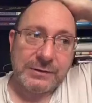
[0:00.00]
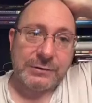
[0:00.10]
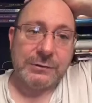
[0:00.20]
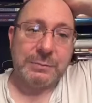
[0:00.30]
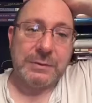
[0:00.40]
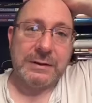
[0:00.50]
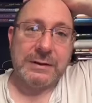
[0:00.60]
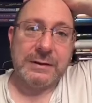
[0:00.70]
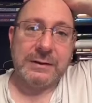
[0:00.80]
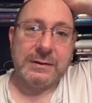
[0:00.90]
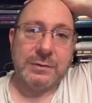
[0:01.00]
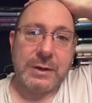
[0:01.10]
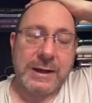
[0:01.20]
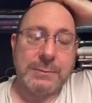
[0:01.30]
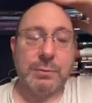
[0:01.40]
should be
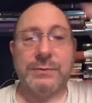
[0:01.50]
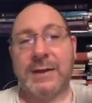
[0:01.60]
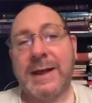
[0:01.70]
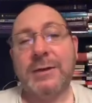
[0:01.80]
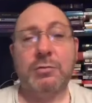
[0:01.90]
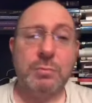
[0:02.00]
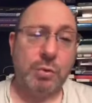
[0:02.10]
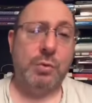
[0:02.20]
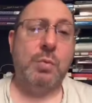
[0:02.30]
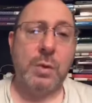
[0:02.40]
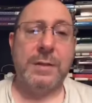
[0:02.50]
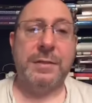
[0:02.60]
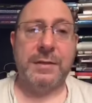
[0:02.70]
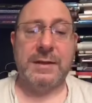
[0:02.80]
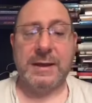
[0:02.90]
able to handle more than one
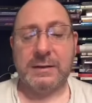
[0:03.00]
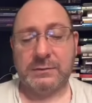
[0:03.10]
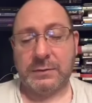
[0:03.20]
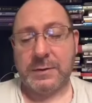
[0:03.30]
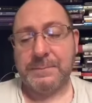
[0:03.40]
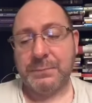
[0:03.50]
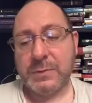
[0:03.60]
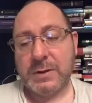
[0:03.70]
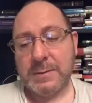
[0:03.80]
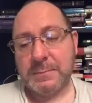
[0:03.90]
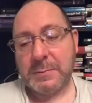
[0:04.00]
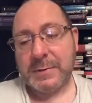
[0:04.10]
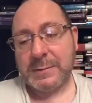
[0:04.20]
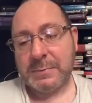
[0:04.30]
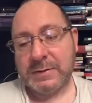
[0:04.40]
thing at a time, but
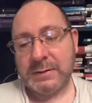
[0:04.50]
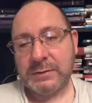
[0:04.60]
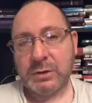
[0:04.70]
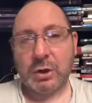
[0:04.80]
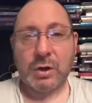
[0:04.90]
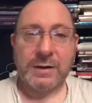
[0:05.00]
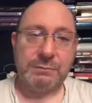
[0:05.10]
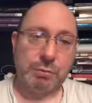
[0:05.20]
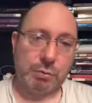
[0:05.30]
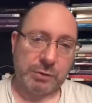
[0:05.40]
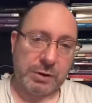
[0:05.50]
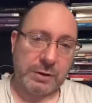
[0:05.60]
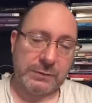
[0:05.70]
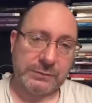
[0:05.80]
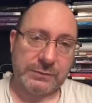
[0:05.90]
maybe the live
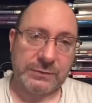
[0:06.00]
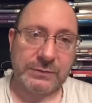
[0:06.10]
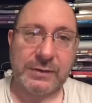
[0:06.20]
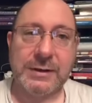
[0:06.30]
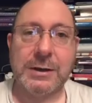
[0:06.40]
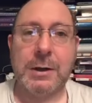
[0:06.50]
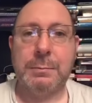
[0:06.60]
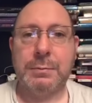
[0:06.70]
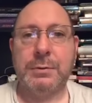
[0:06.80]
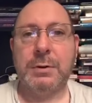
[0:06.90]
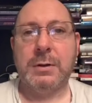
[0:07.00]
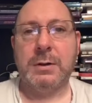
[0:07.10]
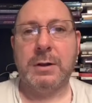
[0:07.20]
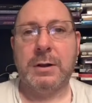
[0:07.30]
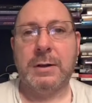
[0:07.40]
broadcasts take up
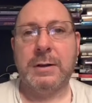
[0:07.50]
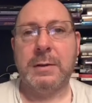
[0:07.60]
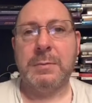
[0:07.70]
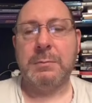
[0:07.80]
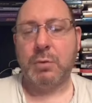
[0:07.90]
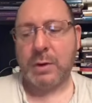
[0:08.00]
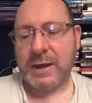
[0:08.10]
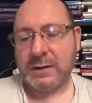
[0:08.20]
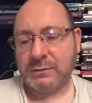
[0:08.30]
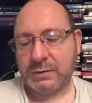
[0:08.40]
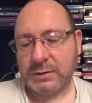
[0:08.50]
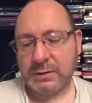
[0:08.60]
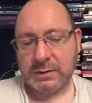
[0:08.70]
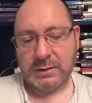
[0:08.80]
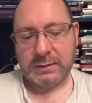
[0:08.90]
uh, a bit more energy
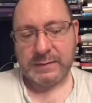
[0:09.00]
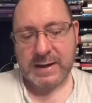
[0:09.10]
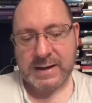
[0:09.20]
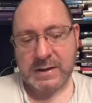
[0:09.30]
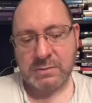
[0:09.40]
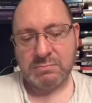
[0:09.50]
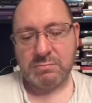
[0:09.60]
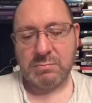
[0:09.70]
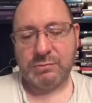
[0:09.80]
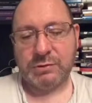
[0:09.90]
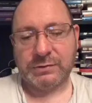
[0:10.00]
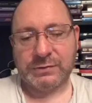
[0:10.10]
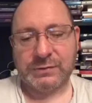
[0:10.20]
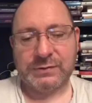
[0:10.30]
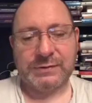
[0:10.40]
than
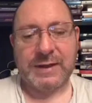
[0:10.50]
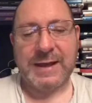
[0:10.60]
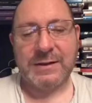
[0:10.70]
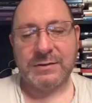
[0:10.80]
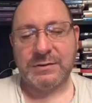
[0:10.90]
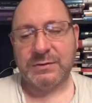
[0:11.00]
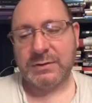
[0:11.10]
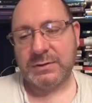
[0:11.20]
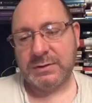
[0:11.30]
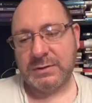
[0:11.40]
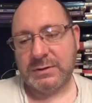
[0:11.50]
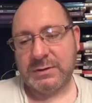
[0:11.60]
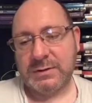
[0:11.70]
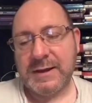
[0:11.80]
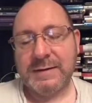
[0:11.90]
just standard
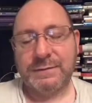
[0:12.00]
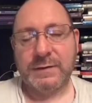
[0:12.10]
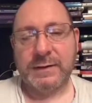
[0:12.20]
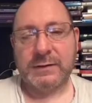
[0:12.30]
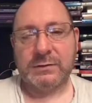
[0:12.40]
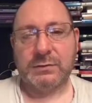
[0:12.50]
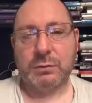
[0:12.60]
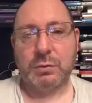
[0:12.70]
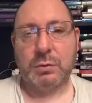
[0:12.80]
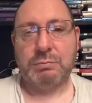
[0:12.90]
Netflix or